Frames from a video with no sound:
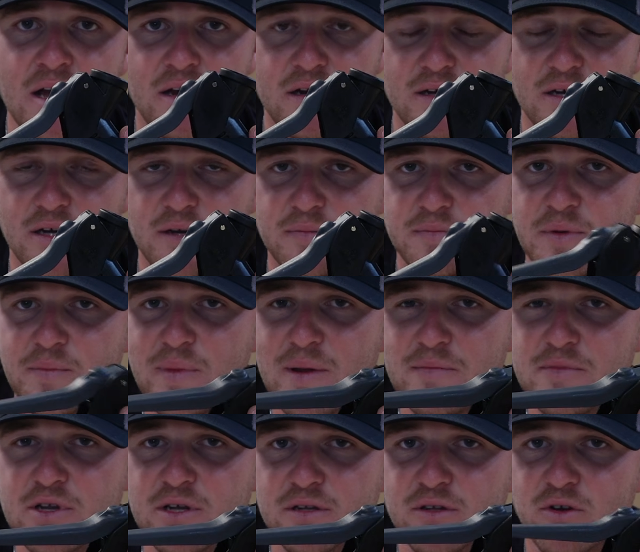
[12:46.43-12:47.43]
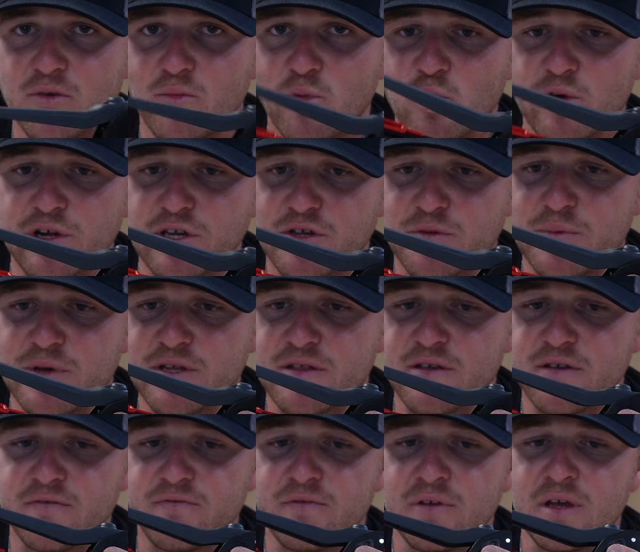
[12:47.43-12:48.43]
It may be a little more
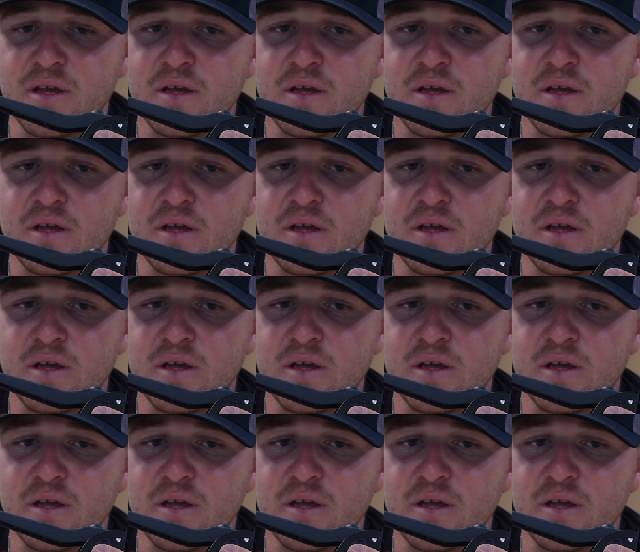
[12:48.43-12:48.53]
expensive